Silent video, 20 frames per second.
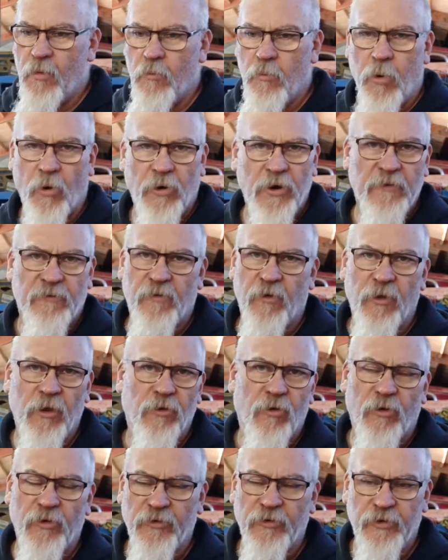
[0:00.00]
body filler
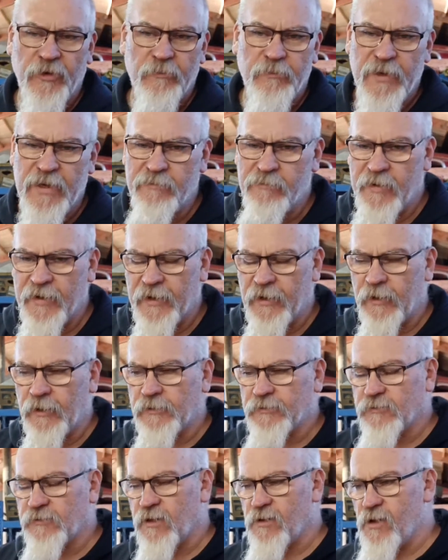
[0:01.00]
onto bare metal,
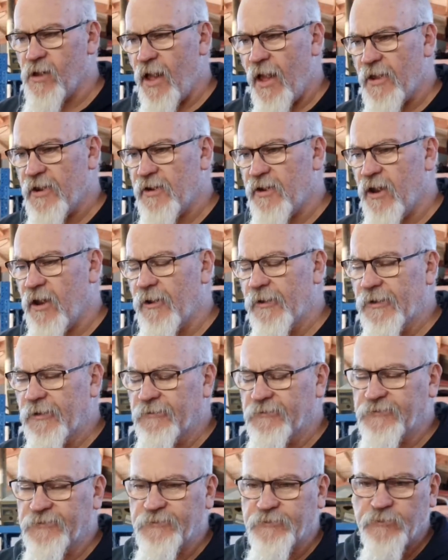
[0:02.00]
you know.
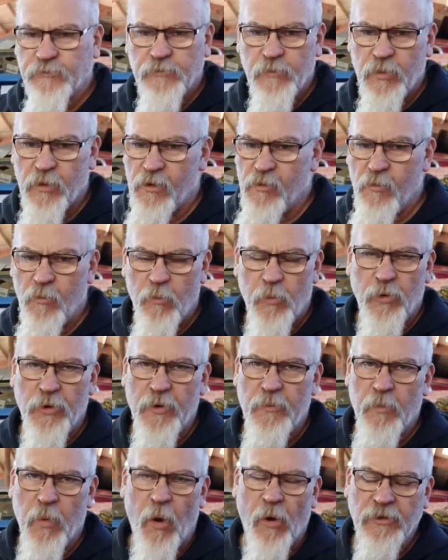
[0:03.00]
I've put
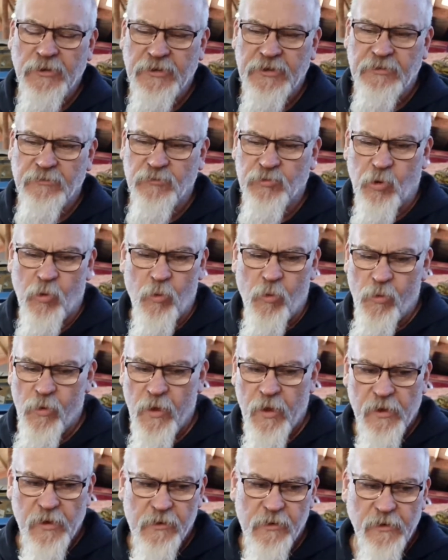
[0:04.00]
epoxy or
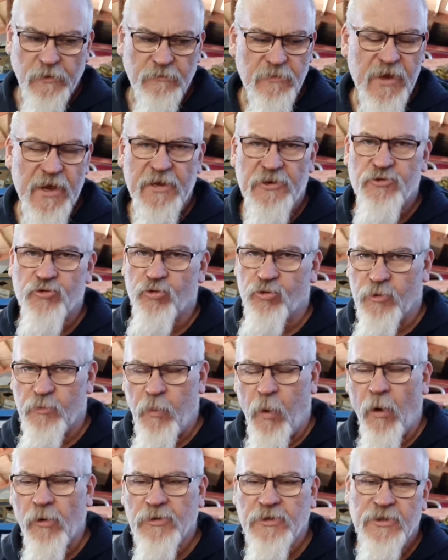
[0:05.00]
etch or
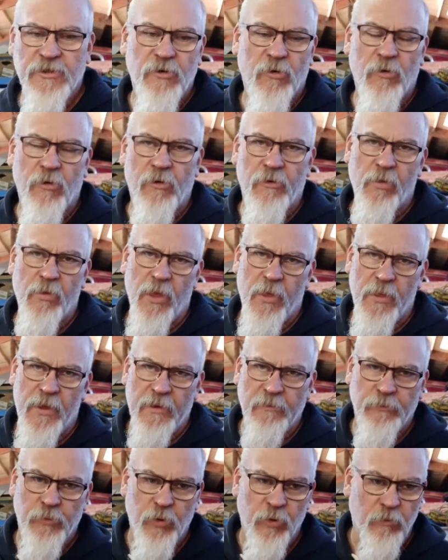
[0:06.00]
epoxy on, and
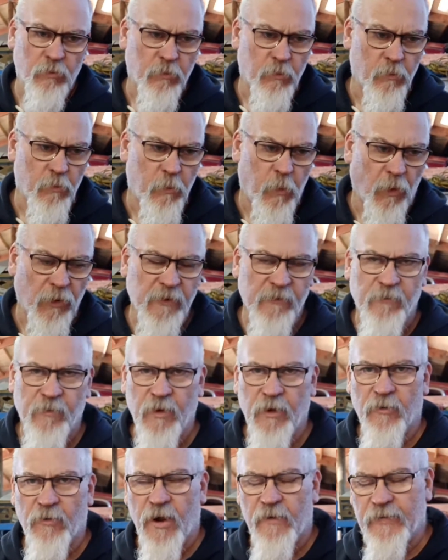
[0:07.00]
then put body
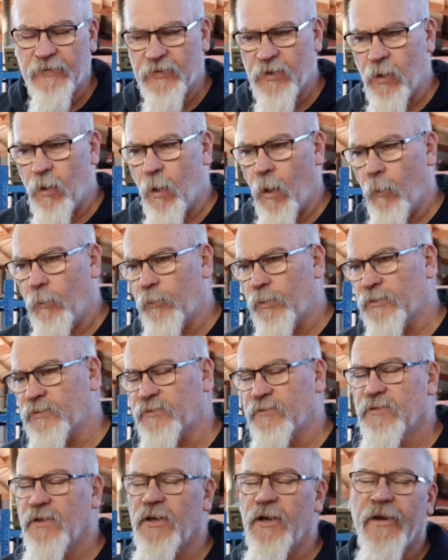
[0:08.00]
filler over top, and
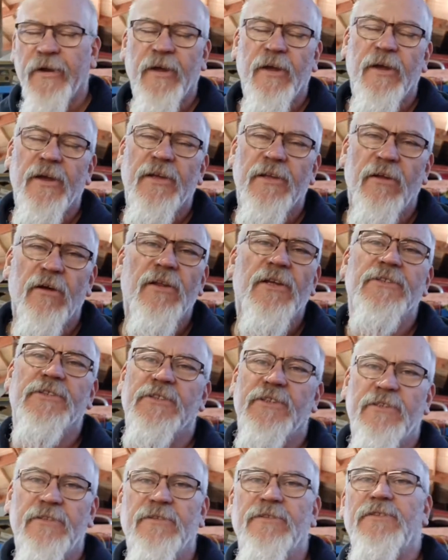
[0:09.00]
there's
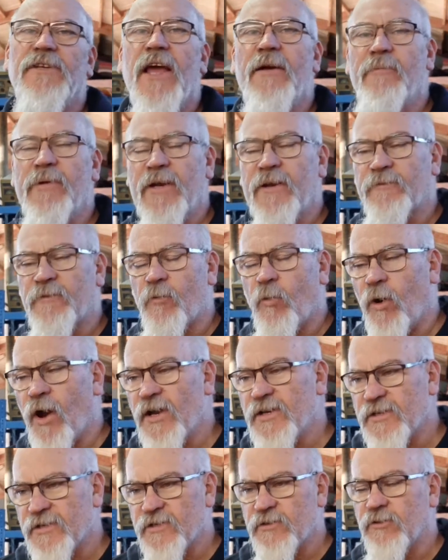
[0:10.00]
that many different
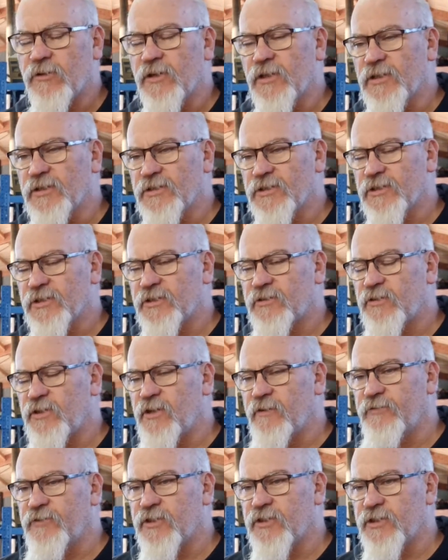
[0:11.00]
ways to do it. It's just,
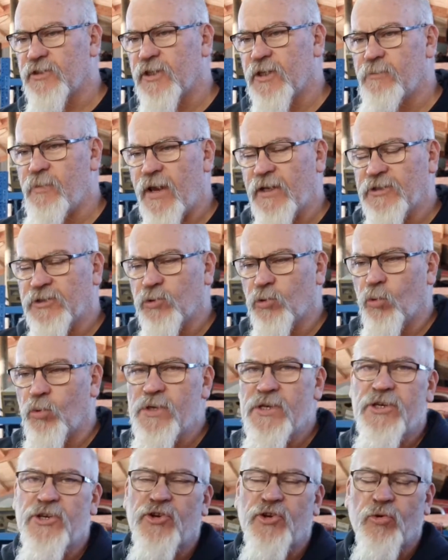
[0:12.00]
you've just got to make sure when
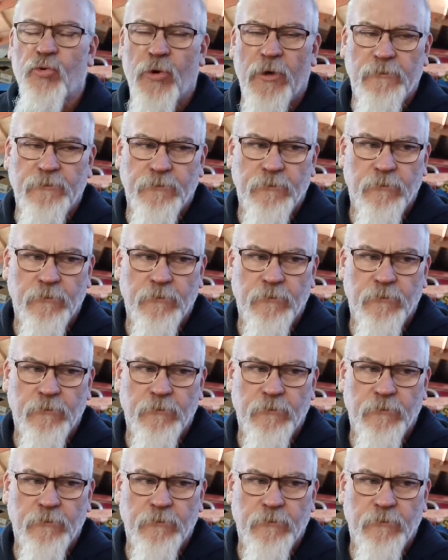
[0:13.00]
you do it,